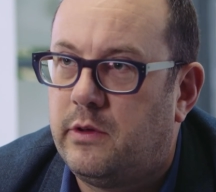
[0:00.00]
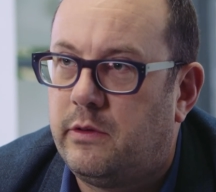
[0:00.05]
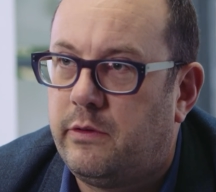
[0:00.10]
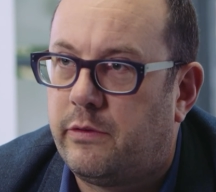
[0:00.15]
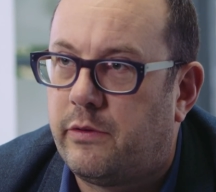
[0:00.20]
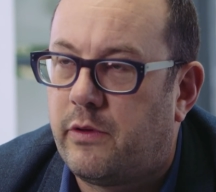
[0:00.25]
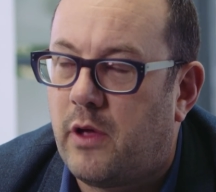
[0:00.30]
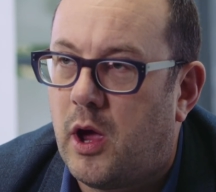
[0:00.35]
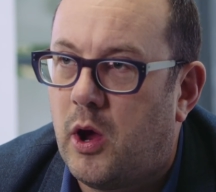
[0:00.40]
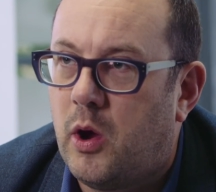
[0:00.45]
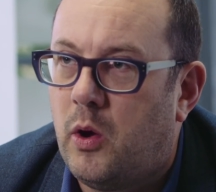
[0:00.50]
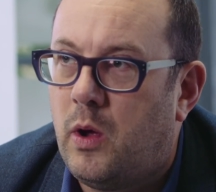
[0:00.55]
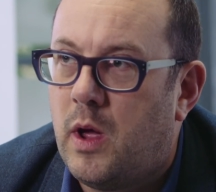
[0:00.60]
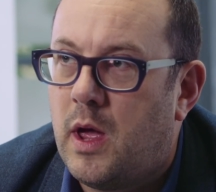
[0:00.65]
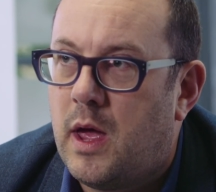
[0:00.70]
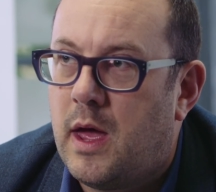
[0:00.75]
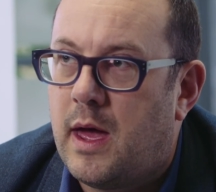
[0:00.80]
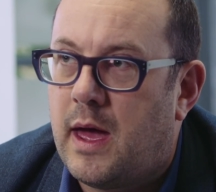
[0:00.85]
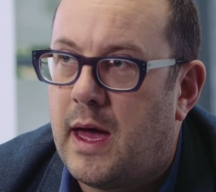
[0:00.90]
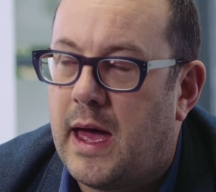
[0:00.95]
And so,
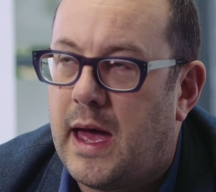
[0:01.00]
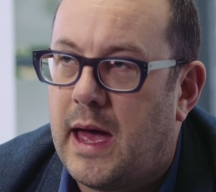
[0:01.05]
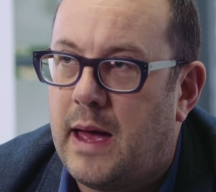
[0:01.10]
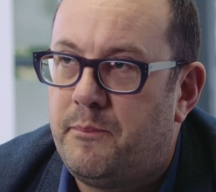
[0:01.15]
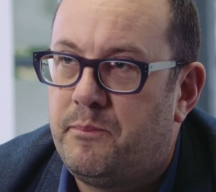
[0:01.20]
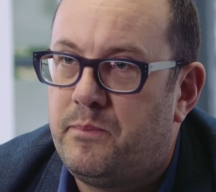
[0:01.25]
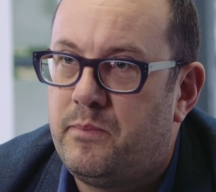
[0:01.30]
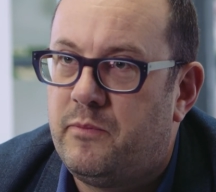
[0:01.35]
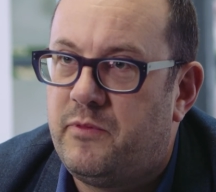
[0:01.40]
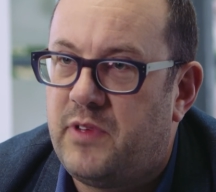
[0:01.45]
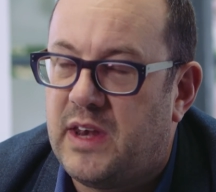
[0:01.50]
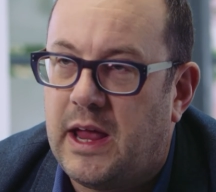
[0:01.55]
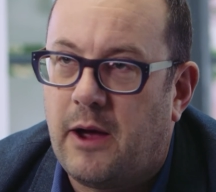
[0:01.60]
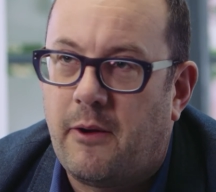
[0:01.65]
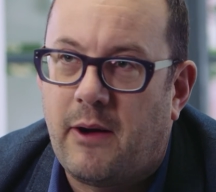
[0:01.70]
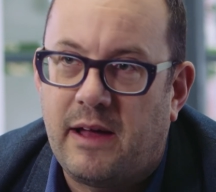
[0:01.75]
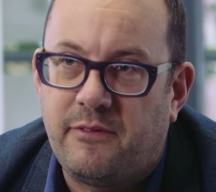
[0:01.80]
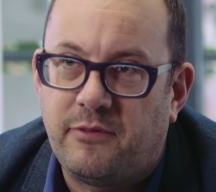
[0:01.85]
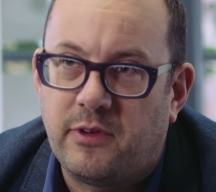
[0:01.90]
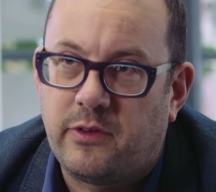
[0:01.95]
um,
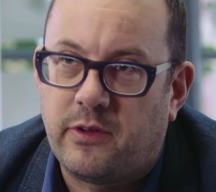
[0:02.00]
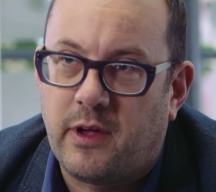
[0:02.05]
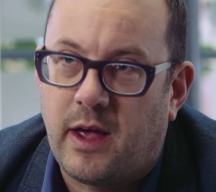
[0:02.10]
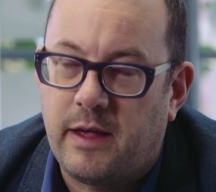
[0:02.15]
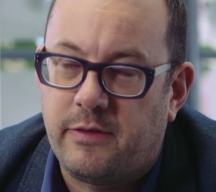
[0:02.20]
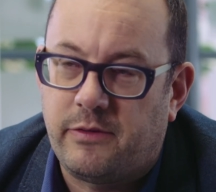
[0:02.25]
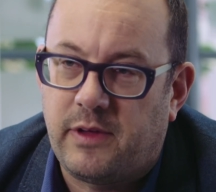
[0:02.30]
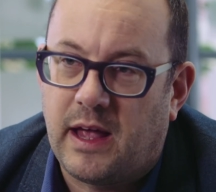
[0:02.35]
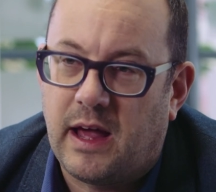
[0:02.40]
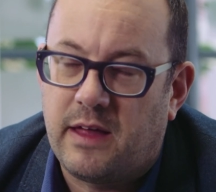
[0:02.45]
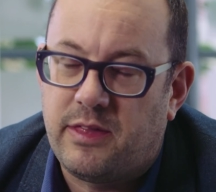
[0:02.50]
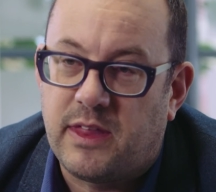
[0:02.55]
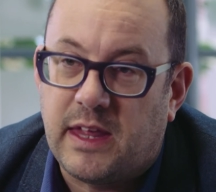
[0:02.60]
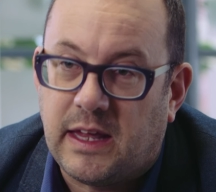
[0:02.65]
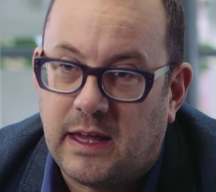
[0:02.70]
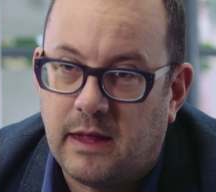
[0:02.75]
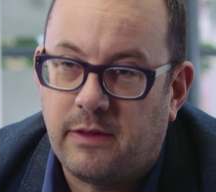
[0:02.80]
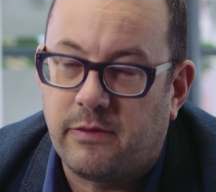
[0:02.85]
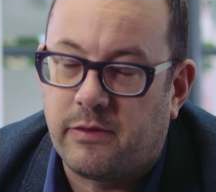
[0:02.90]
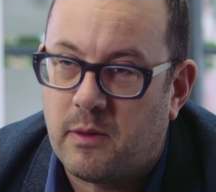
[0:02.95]
video advertising, I
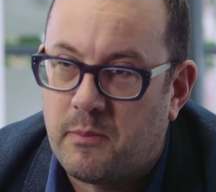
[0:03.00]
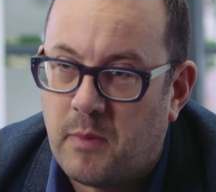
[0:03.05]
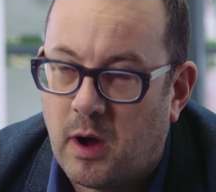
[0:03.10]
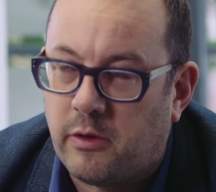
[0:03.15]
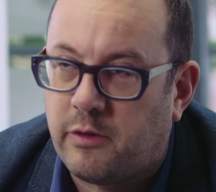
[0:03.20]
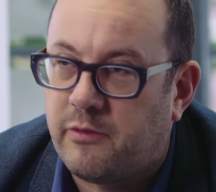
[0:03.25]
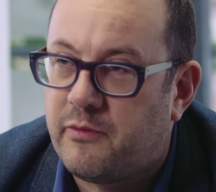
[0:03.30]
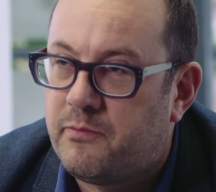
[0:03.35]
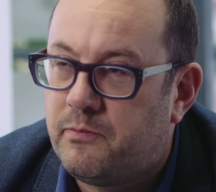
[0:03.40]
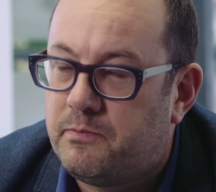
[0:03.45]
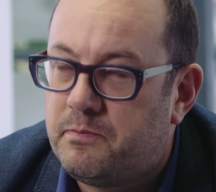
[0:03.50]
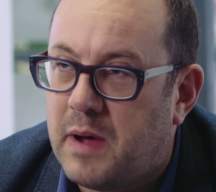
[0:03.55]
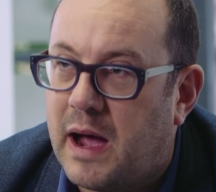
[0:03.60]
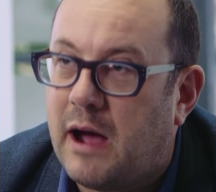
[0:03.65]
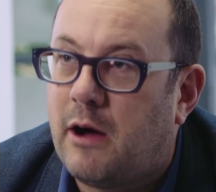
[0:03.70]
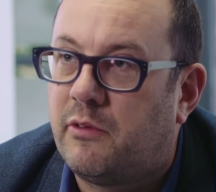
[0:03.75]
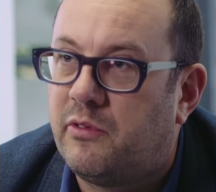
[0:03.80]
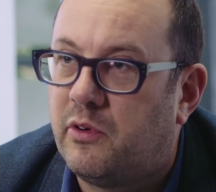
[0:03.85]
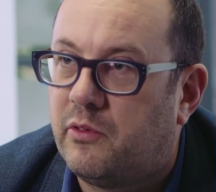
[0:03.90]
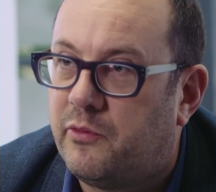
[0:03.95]
think, is the most
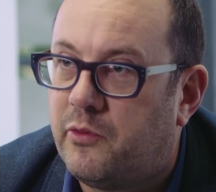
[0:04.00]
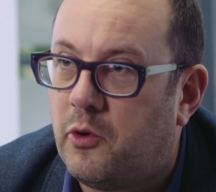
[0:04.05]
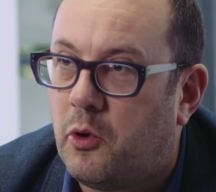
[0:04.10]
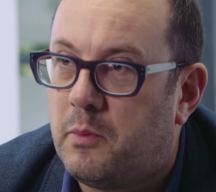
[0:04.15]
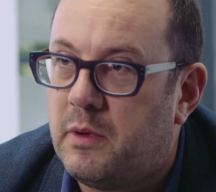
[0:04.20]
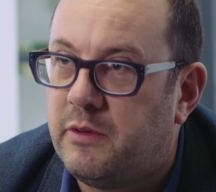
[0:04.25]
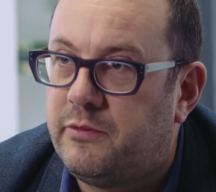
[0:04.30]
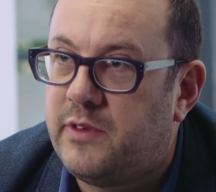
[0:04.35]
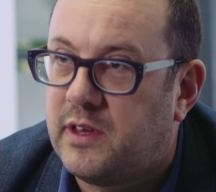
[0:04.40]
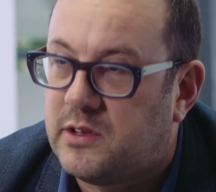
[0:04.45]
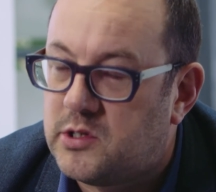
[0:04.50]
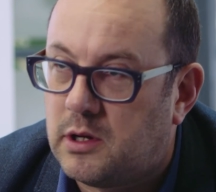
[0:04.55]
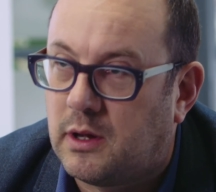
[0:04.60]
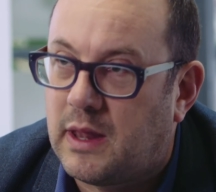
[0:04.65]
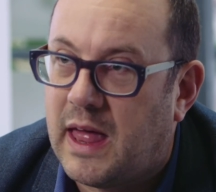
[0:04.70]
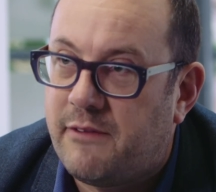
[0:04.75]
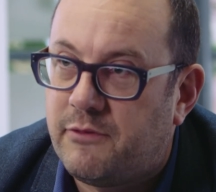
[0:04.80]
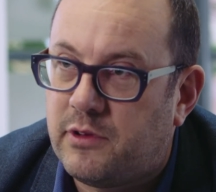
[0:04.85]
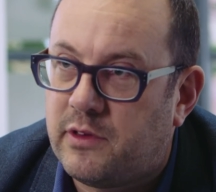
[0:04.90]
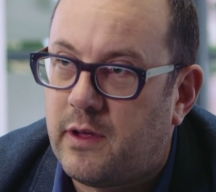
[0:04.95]
powerful form of
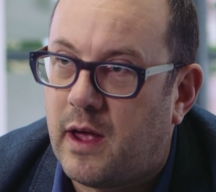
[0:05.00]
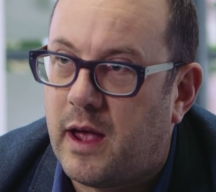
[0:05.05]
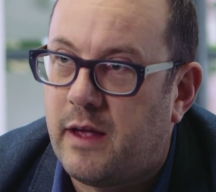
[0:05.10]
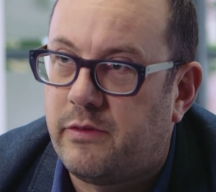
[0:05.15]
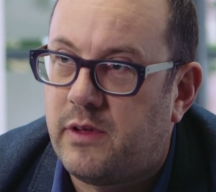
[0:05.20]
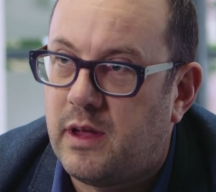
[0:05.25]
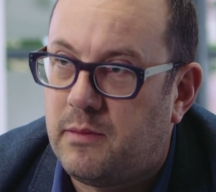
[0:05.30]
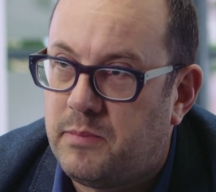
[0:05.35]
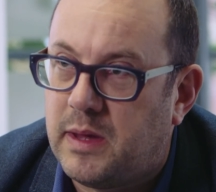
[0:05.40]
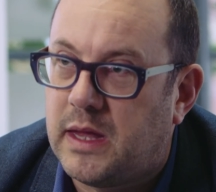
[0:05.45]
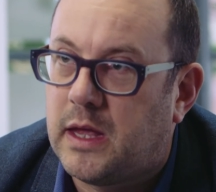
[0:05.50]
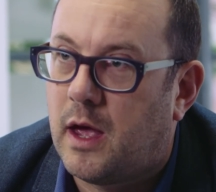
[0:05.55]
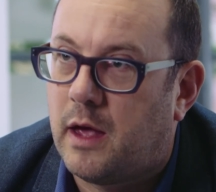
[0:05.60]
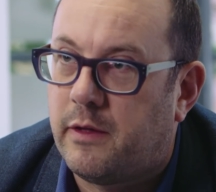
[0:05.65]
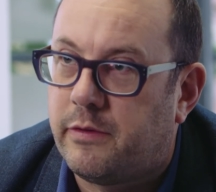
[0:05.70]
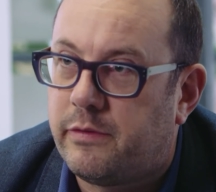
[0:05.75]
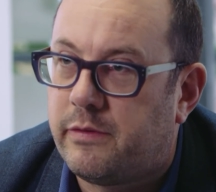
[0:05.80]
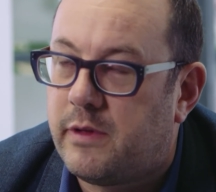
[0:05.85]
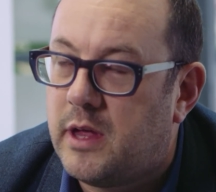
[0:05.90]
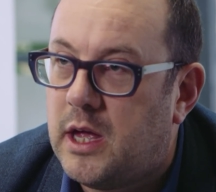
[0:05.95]
digital advertising
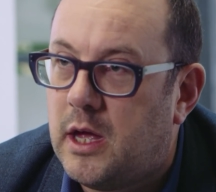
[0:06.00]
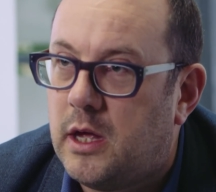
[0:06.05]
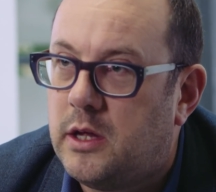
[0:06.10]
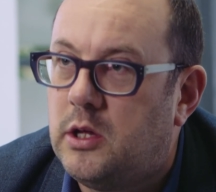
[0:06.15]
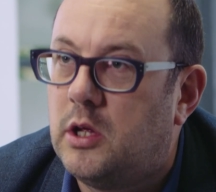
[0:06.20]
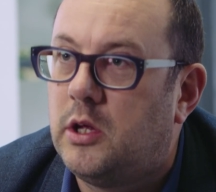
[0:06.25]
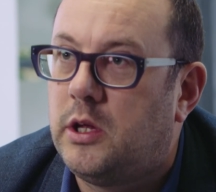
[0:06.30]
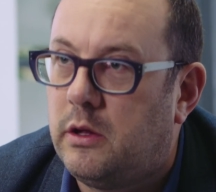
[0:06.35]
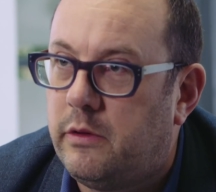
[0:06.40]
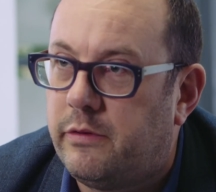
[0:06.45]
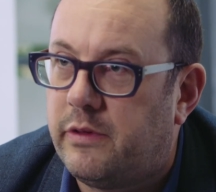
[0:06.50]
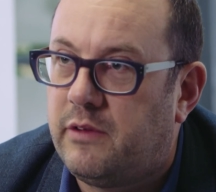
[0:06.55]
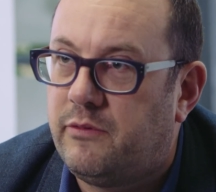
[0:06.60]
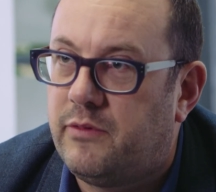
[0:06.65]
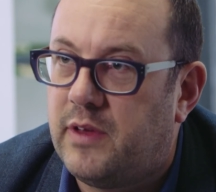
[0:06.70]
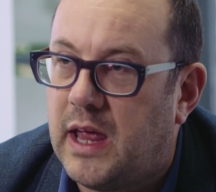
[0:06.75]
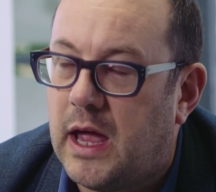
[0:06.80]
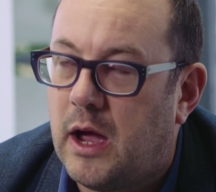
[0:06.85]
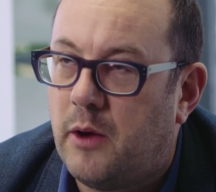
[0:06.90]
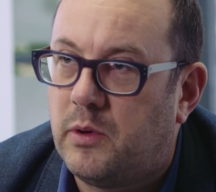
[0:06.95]
because you're using
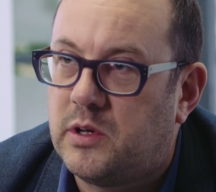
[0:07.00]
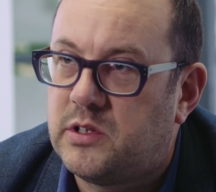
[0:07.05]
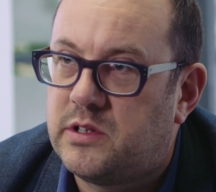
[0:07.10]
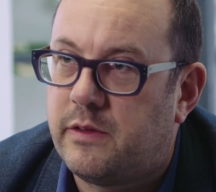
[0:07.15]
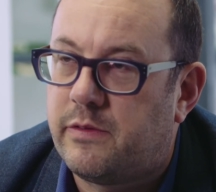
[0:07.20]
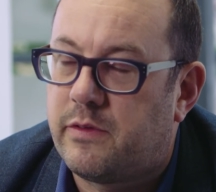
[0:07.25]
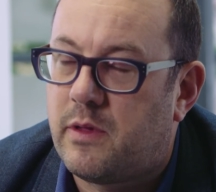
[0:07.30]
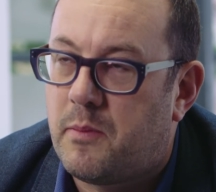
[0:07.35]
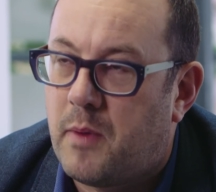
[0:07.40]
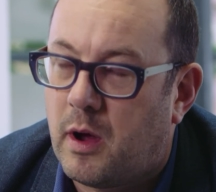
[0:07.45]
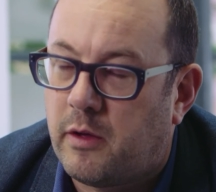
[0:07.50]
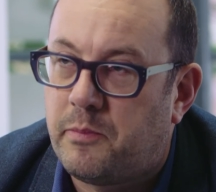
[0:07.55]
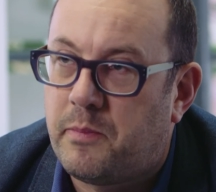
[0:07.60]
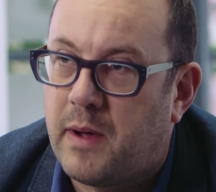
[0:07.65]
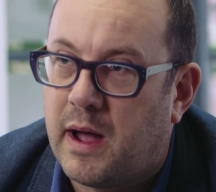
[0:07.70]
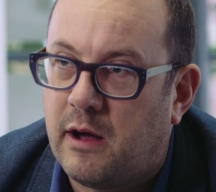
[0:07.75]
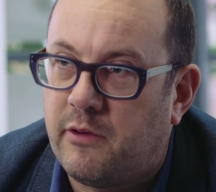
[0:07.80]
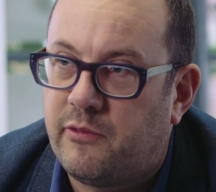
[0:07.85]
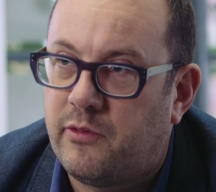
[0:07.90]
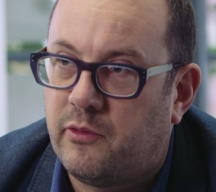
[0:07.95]
video, which is the most
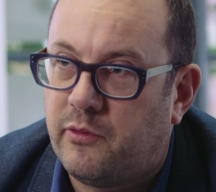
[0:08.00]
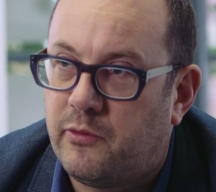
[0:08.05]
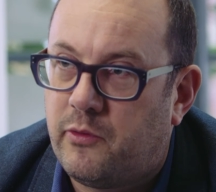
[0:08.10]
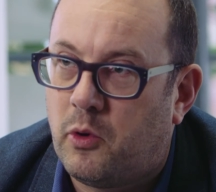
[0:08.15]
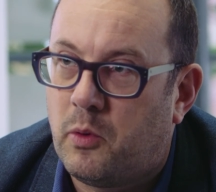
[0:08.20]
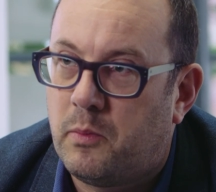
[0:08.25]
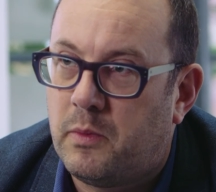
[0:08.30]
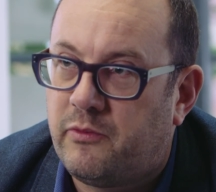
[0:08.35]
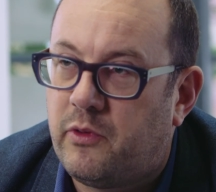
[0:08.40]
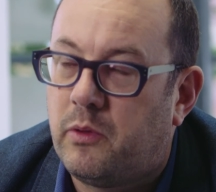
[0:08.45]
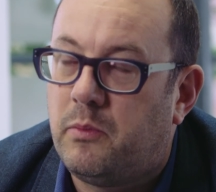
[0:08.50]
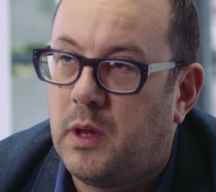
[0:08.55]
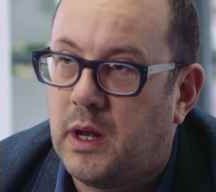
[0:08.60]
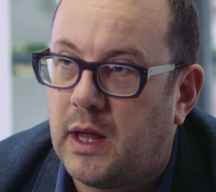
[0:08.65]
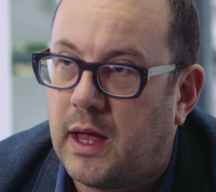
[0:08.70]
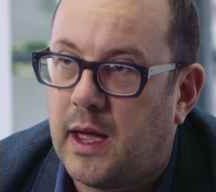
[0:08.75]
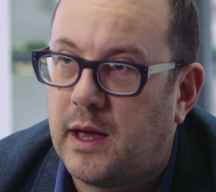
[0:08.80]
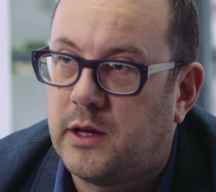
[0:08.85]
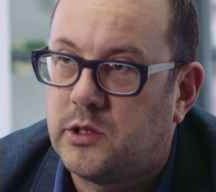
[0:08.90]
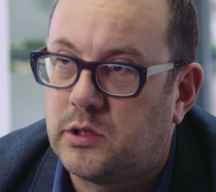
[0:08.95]
powerful form of
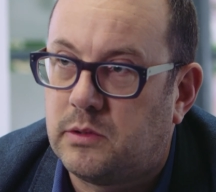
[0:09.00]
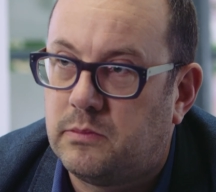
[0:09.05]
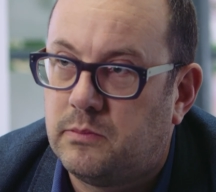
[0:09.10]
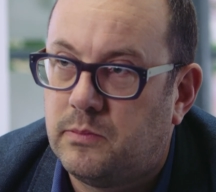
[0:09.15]
communication.